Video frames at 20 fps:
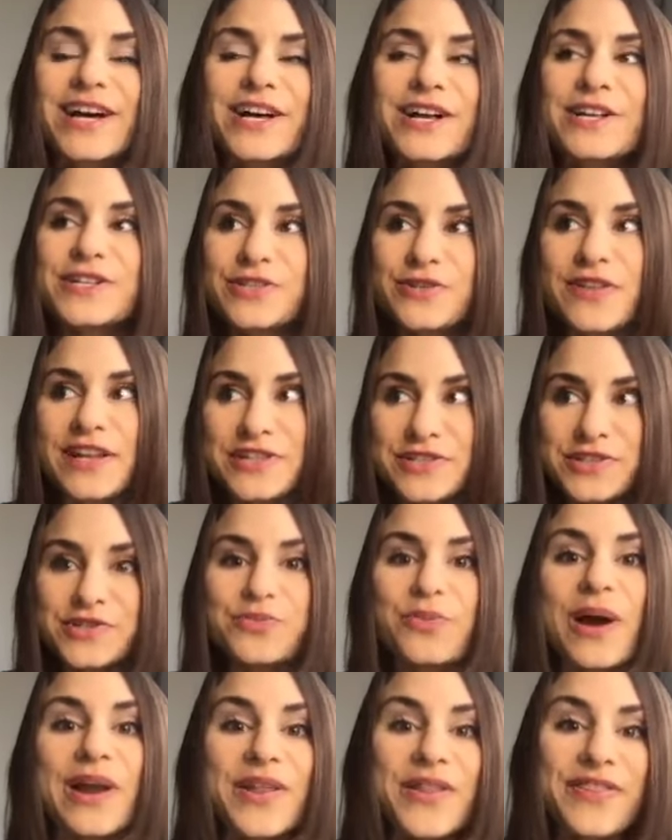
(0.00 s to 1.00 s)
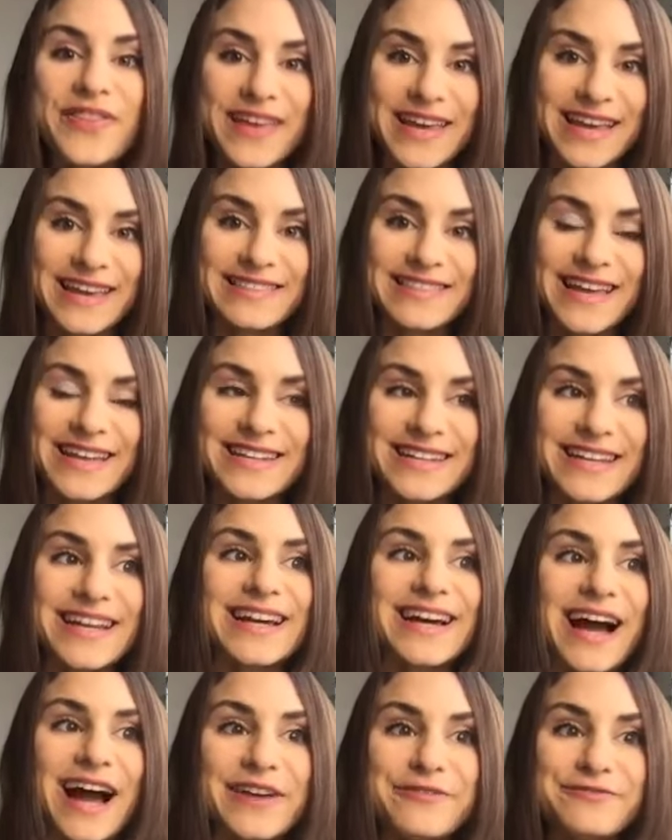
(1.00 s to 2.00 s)
So that's just one thing that
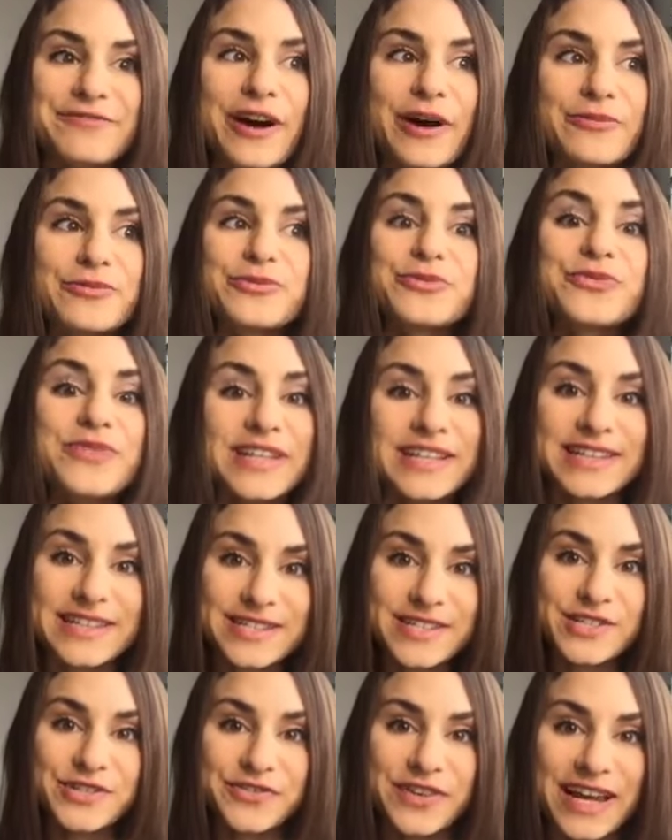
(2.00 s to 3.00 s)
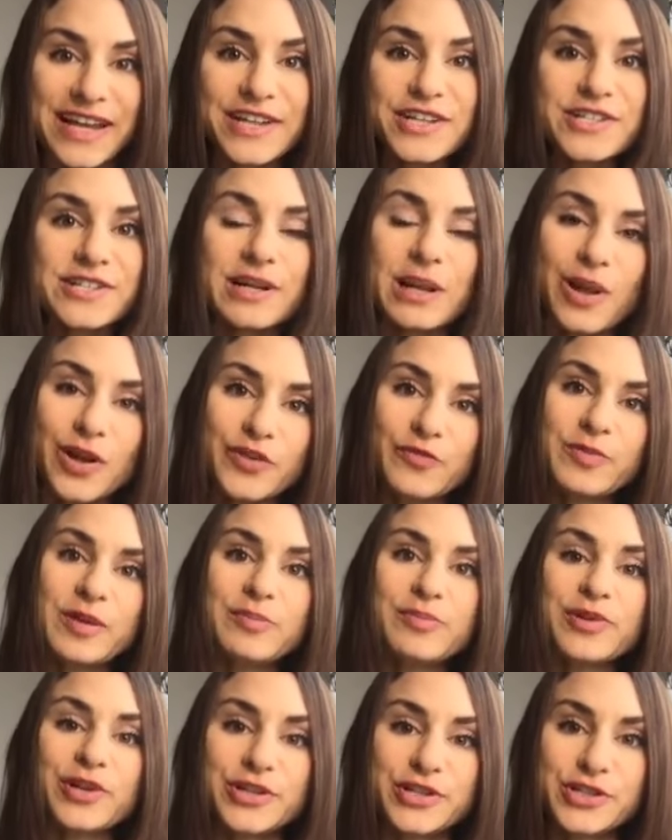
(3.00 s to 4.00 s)
I've found really strange that a lot of
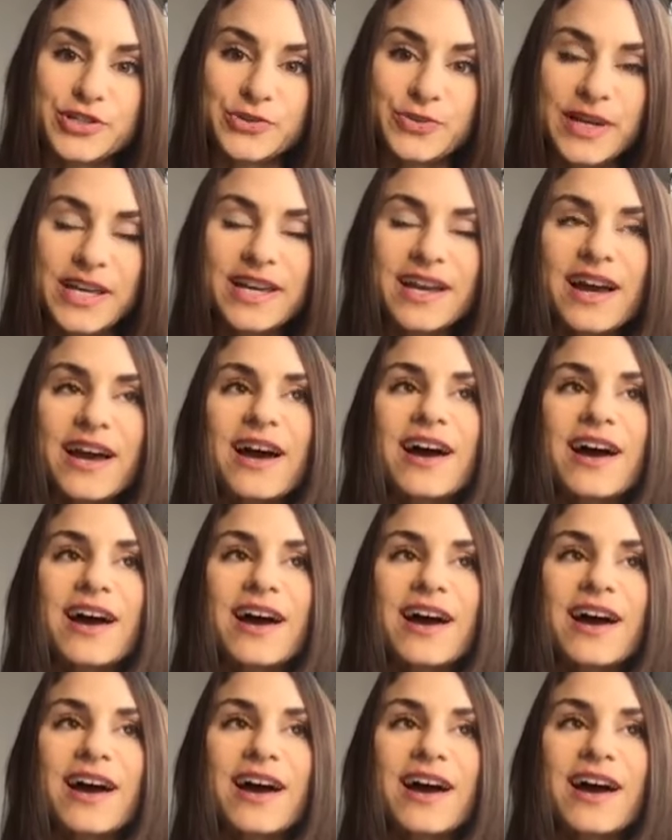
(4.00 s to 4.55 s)
people are doing.